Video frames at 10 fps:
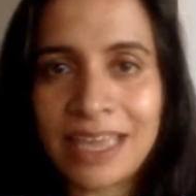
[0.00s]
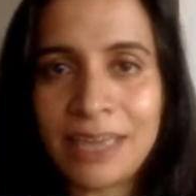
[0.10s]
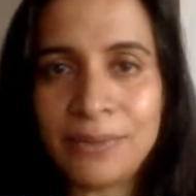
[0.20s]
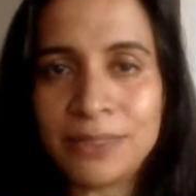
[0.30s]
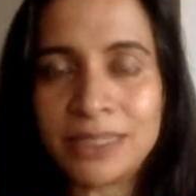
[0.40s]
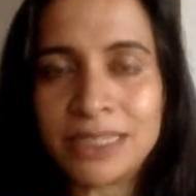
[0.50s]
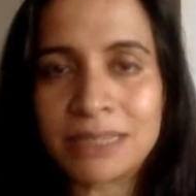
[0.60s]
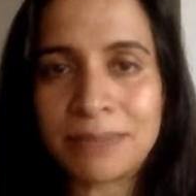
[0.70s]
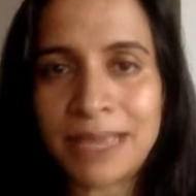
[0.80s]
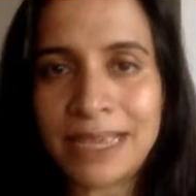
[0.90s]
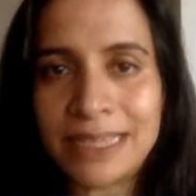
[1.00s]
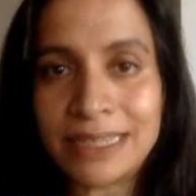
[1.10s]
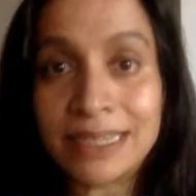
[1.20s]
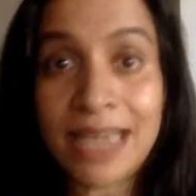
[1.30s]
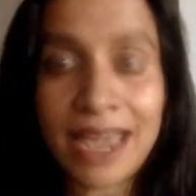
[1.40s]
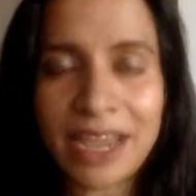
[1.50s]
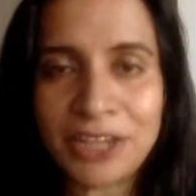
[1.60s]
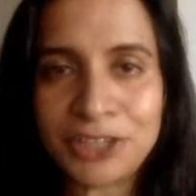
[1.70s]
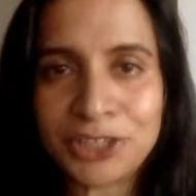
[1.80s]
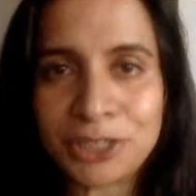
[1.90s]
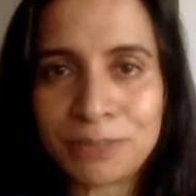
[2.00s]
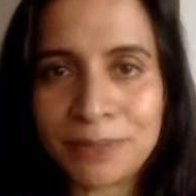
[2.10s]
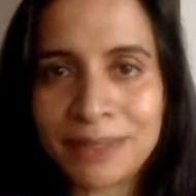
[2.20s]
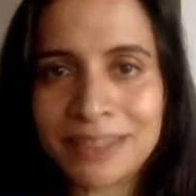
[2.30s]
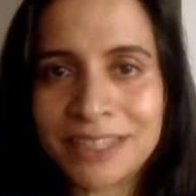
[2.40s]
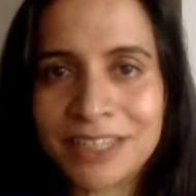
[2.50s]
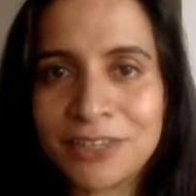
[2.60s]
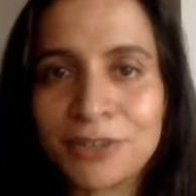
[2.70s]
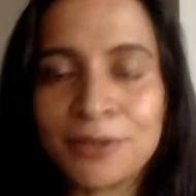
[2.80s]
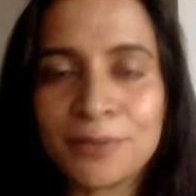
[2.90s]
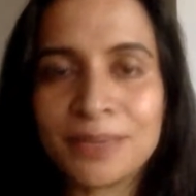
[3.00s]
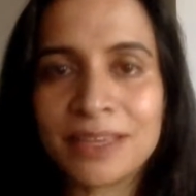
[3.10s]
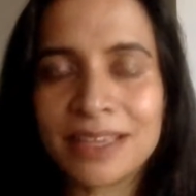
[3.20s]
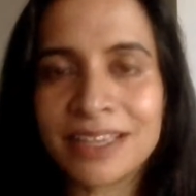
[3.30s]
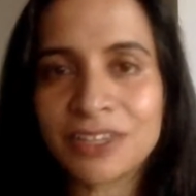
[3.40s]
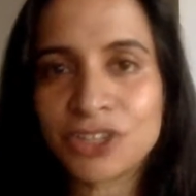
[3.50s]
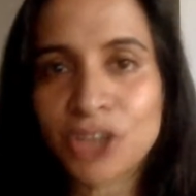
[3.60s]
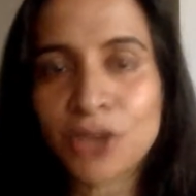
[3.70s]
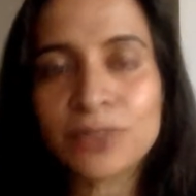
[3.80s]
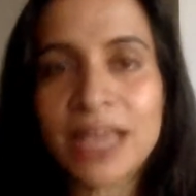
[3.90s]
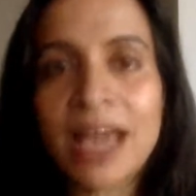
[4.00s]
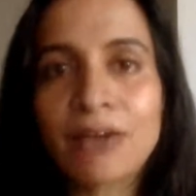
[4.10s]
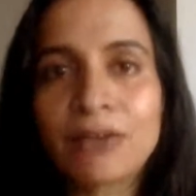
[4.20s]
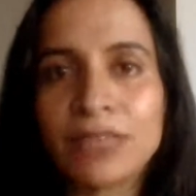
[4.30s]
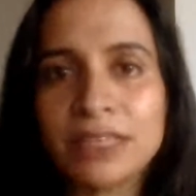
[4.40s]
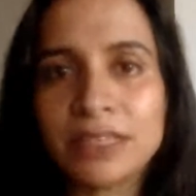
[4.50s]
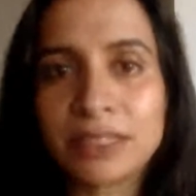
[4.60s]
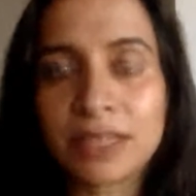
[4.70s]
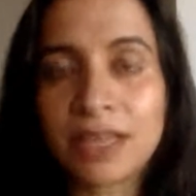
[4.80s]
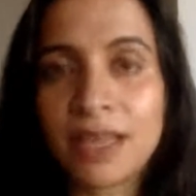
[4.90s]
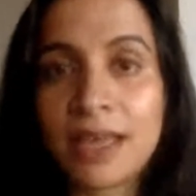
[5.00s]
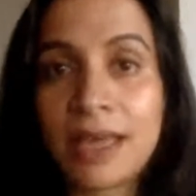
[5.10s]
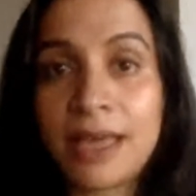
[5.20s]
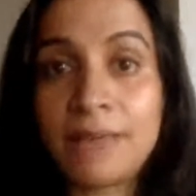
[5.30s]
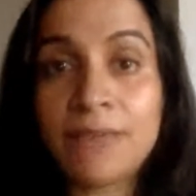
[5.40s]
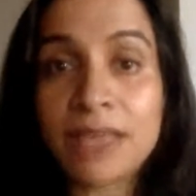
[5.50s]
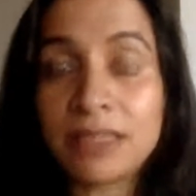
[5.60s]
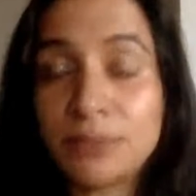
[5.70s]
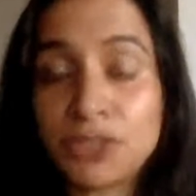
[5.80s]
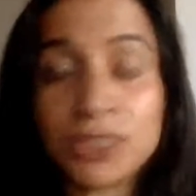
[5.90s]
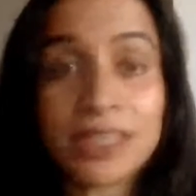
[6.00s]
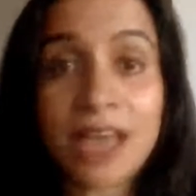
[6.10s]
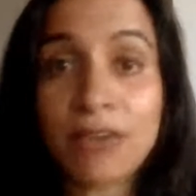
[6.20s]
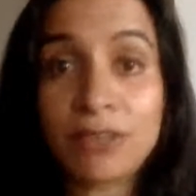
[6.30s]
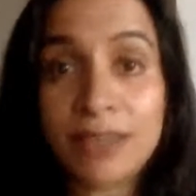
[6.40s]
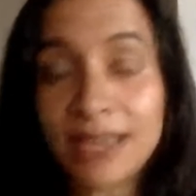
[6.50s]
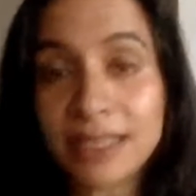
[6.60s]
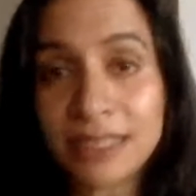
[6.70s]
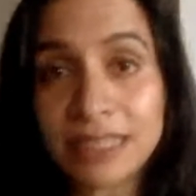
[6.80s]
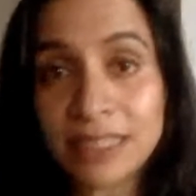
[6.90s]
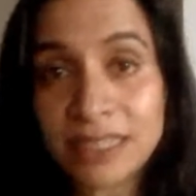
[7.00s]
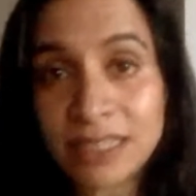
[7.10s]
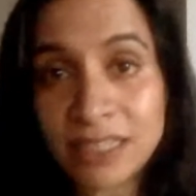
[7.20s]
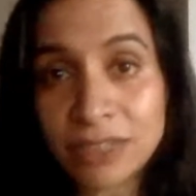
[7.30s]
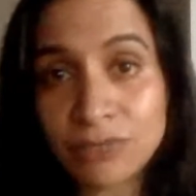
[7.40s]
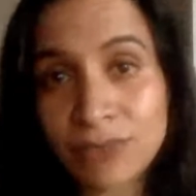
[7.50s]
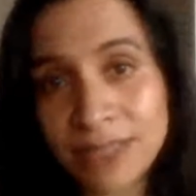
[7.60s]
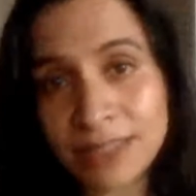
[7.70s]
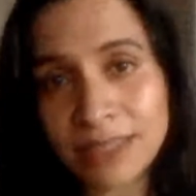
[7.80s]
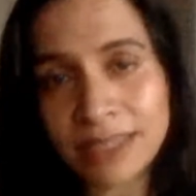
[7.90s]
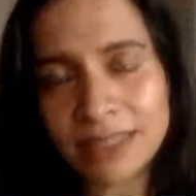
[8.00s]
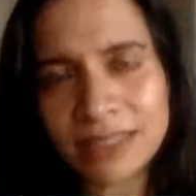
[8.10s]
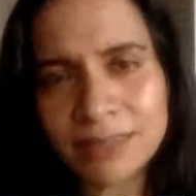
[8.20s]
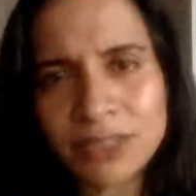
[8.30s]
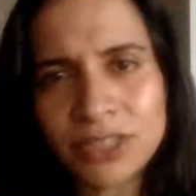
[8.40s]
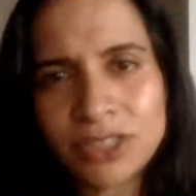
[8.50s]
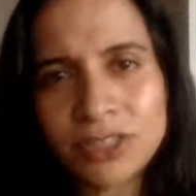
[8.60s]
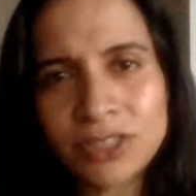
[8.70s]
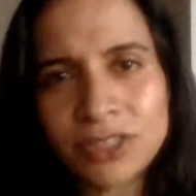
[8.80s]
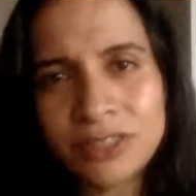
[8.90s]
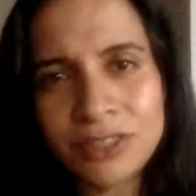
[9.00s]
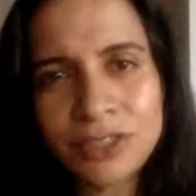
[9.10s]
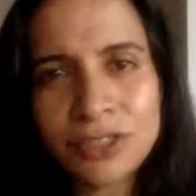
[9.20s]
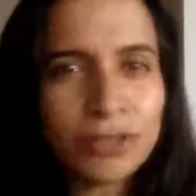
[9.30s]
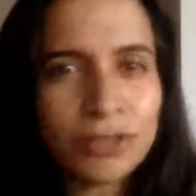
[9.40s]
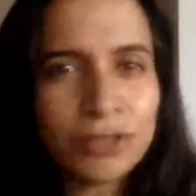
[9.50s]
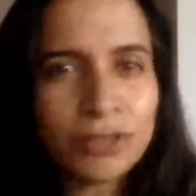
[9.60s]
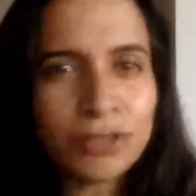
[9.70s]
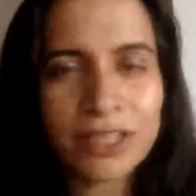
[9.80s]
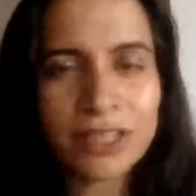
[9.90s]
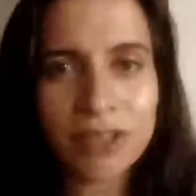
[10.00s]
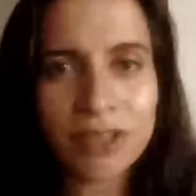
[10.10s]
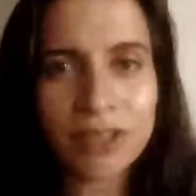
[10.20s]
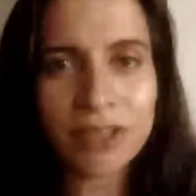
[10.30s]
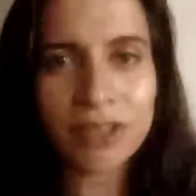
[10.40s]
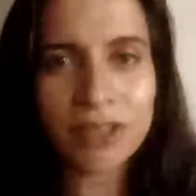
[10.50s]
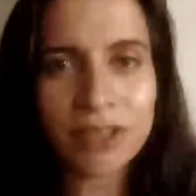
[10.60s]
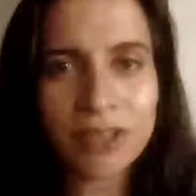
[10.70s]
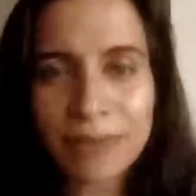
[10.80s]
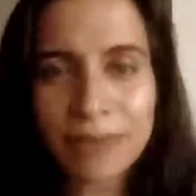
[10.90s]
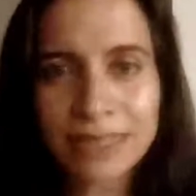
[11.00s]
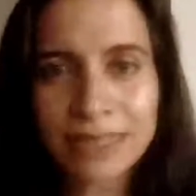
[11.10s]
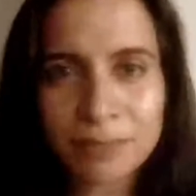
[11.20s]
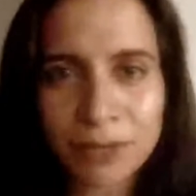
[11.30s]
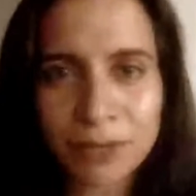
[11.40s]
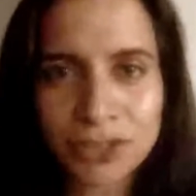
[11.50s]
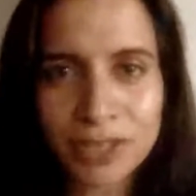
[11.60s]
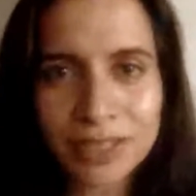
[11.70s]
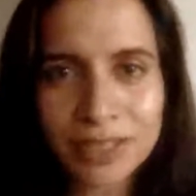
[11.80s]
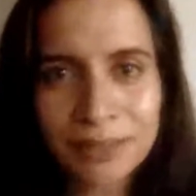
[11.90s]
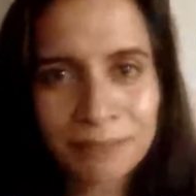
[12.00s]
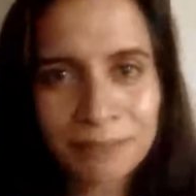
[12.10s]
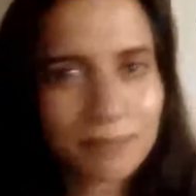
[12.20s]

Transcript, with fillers: he was displayed and caged. But you know, it, it shows how these um, exhibitions, how the legacies still resonate. I mean, do you have examples of other places apologising?